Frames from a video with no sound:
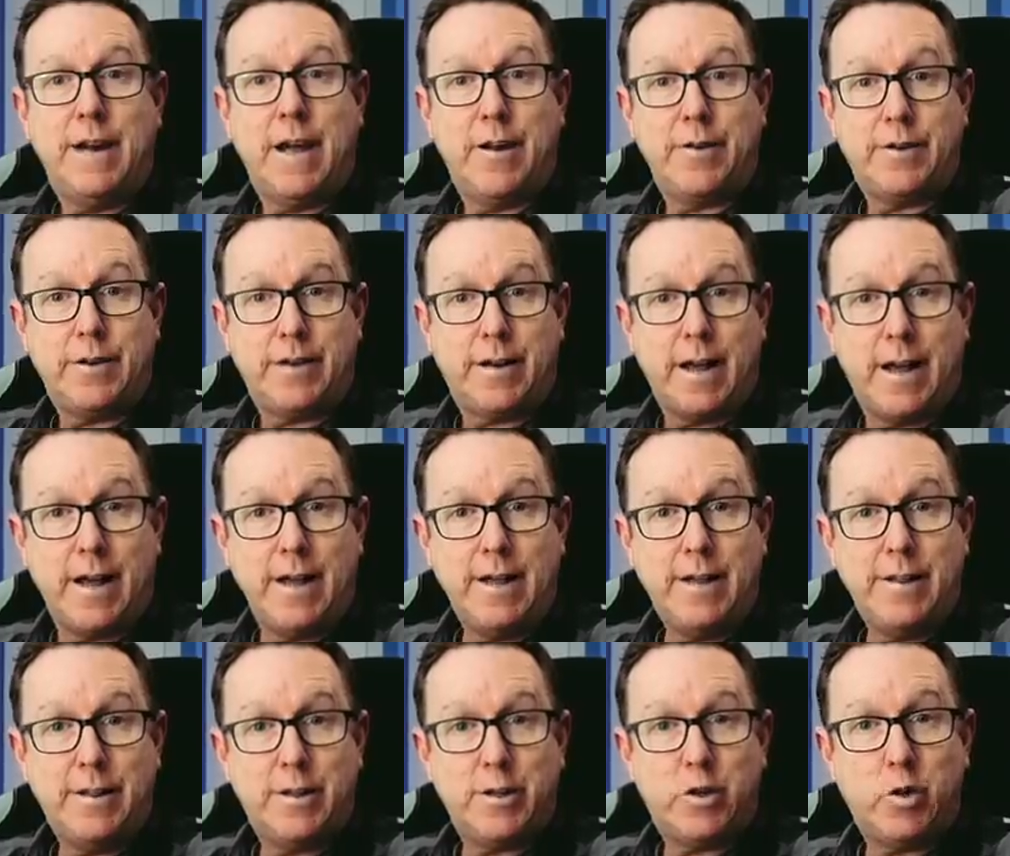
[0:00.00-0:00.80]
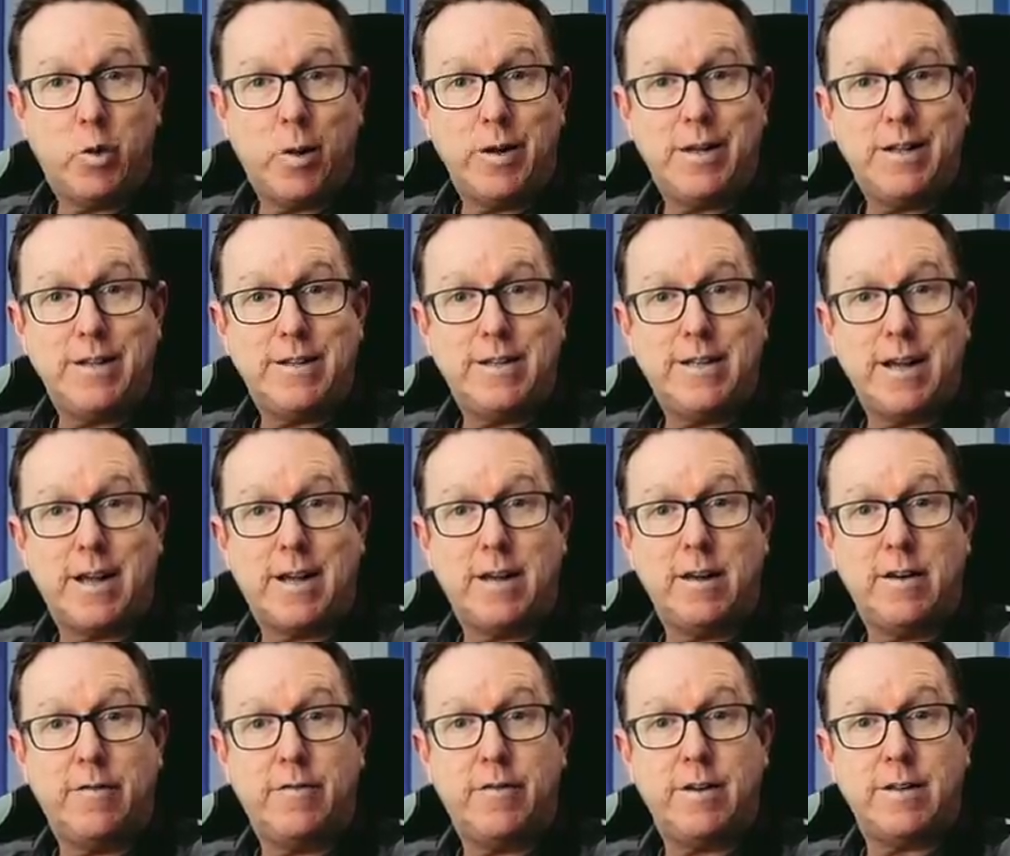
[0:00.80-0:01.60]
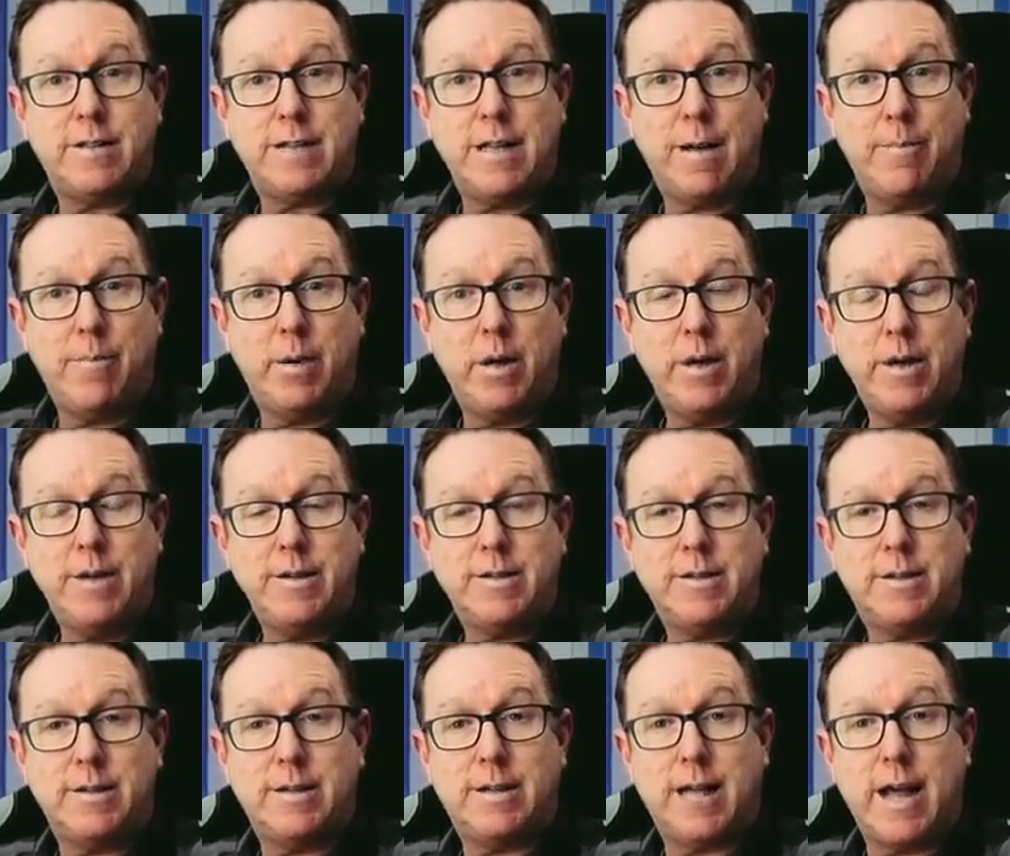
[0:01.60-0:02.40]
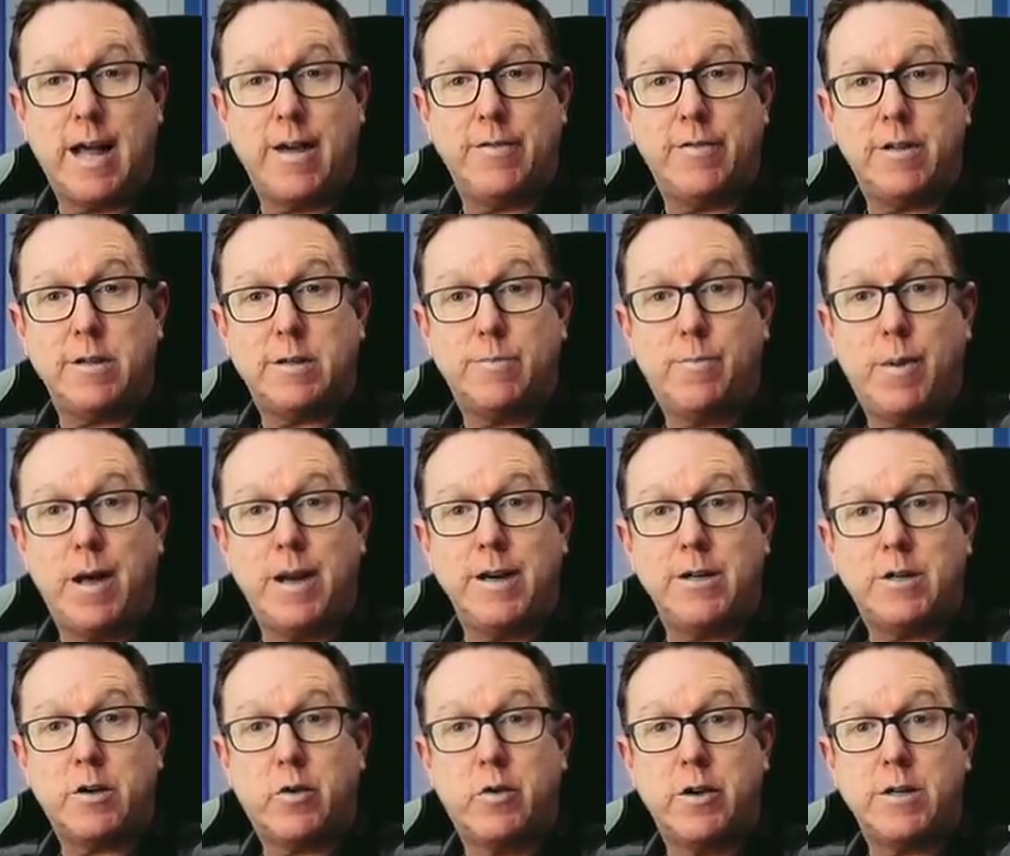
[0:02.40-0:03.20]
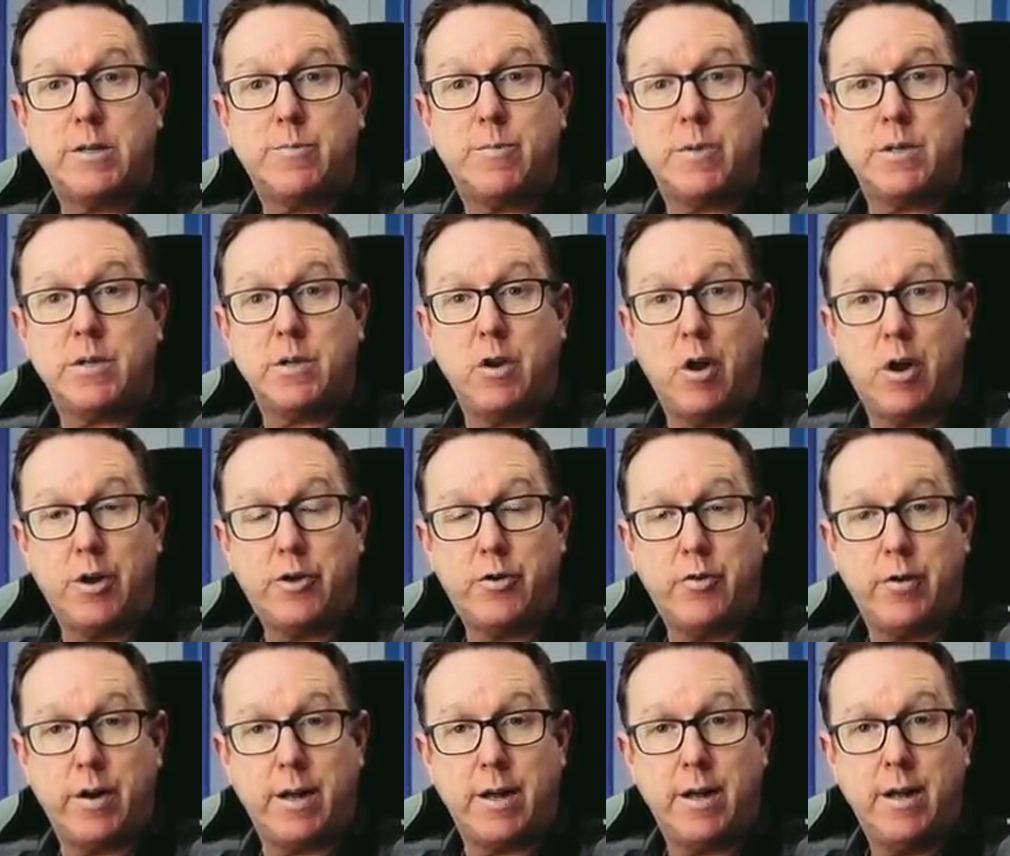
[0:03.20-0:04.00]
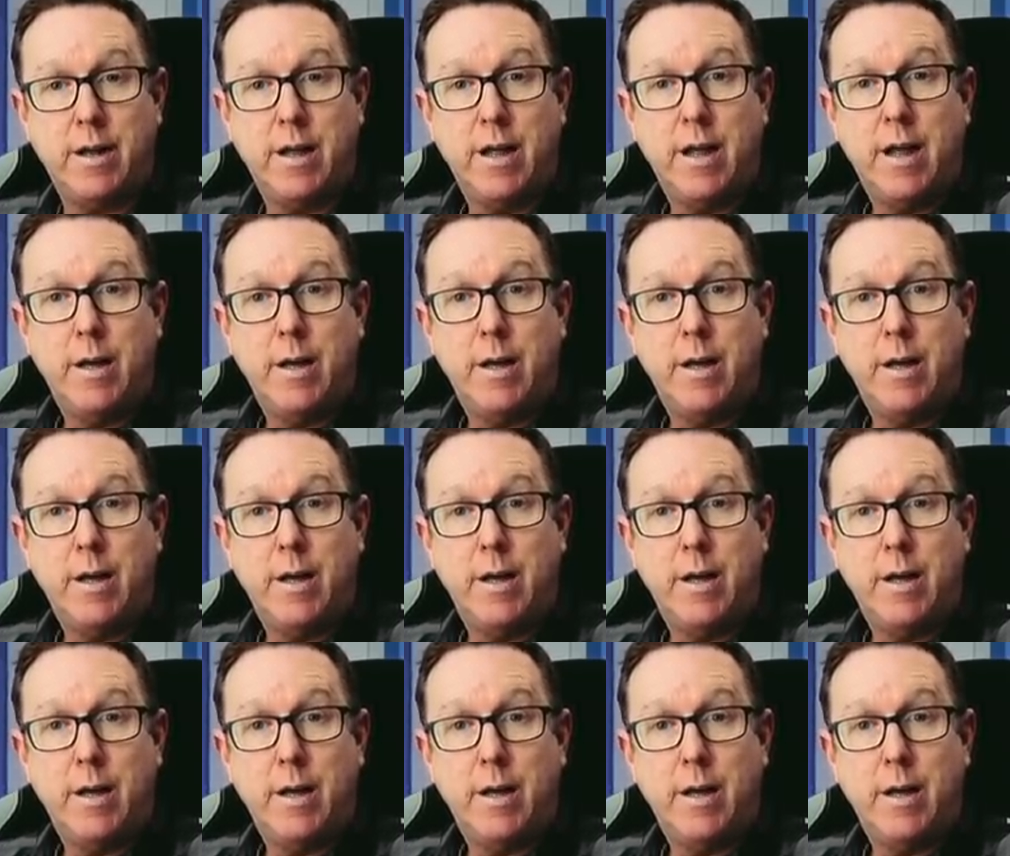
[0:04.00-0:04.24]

Now, today, the 22nd of December, is the day of the Spanish Christmas lottery,